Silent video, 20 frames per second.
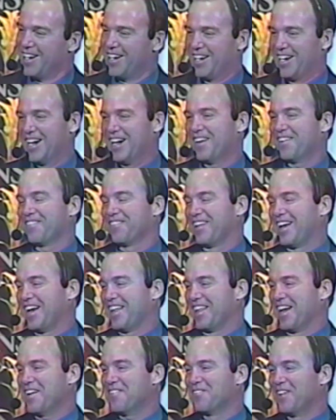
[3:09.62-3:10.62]
Yeah,
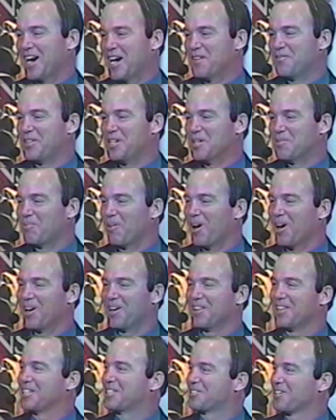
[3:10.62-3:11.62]
that might be a
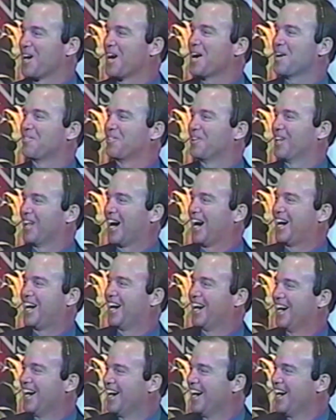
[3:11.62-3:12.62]
part of the trouble.
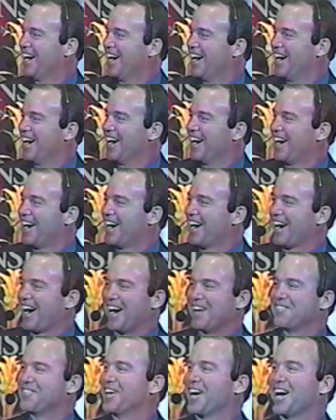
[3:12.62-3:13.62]

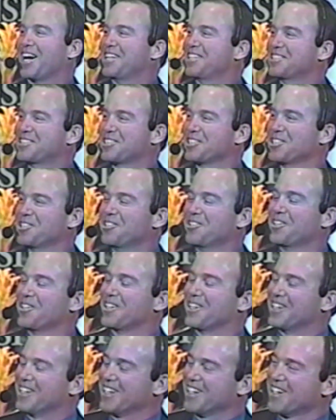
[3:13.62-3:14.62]
I'm not
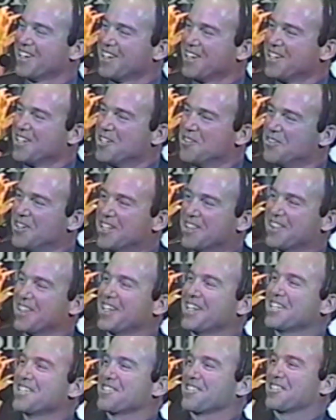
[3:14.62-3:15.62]
sure. But
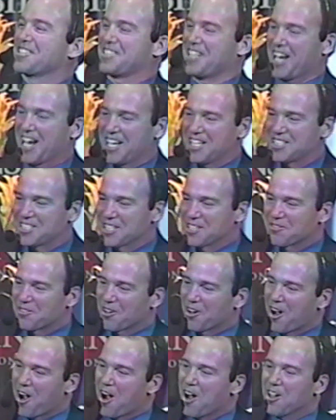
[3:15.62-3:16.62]
things are changing
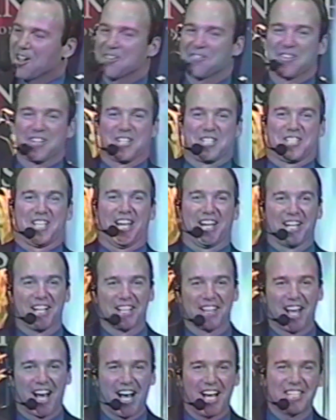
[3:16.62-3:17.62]
for all of us,
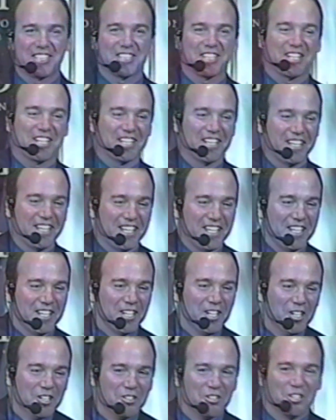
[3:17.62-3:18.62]
technologically,
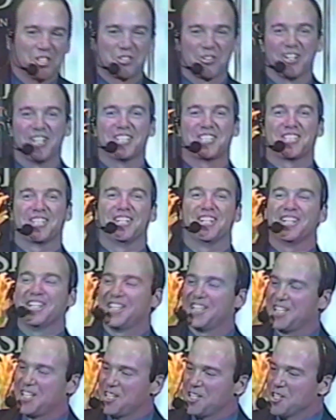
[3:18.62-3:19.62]

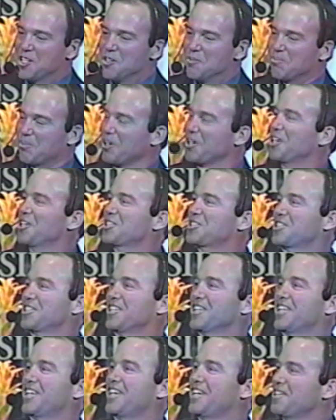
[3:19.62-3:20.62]
nutritionally,
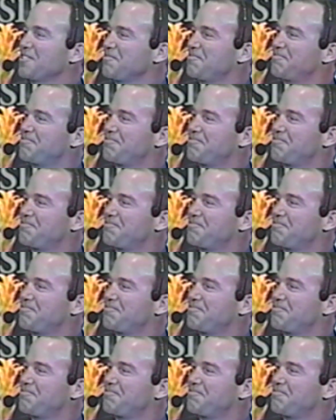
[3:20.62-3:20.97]
personally.